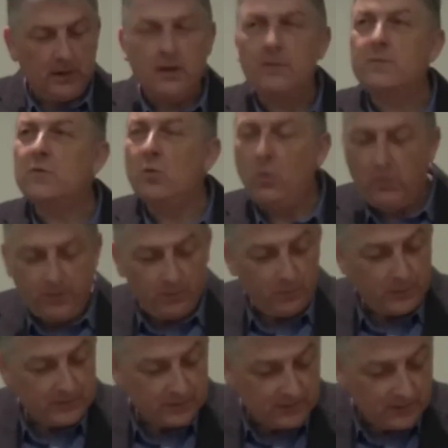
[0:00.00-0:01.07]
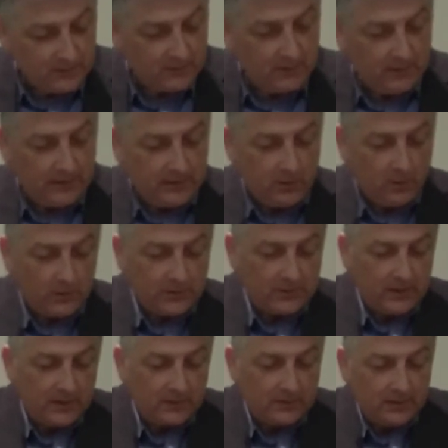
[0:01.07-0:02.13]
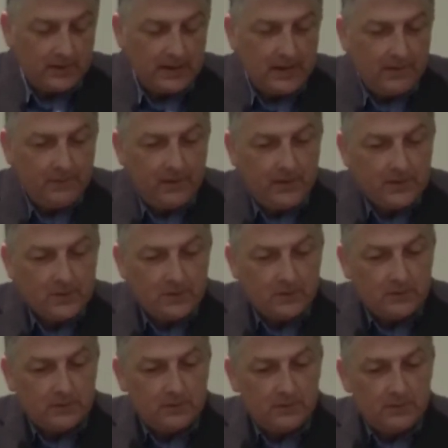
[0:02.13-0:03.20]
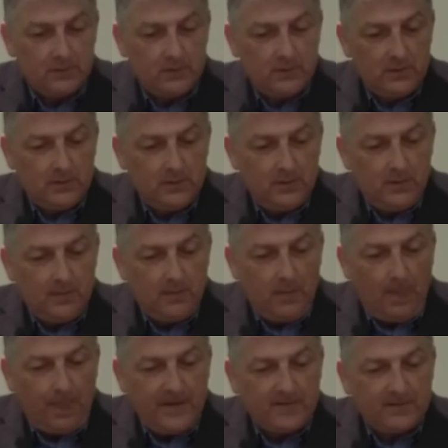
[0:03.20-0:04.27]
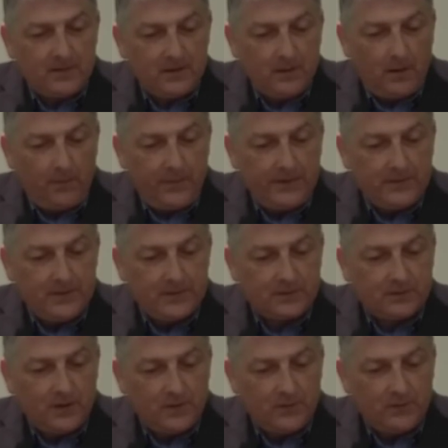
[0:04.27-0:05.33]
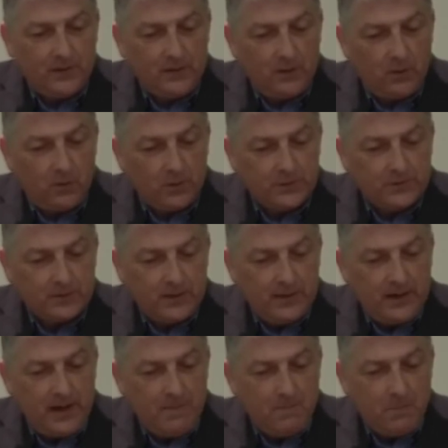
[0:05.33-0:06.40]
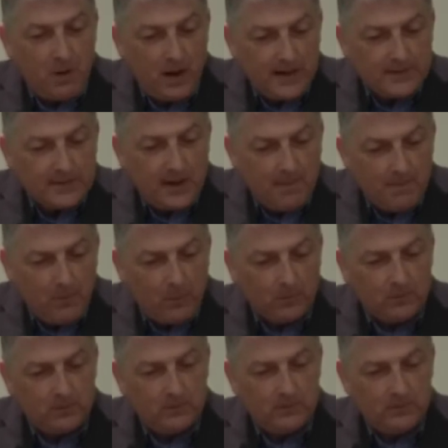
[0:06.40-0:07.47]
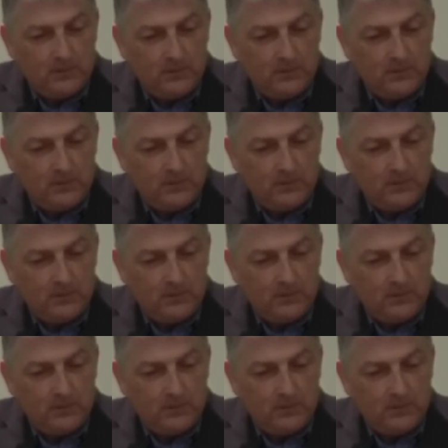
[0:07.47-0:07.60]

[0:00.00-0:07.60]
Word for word: And I've taught them persistently, God says, and they never listened. They set up their disgusting gods in my temple.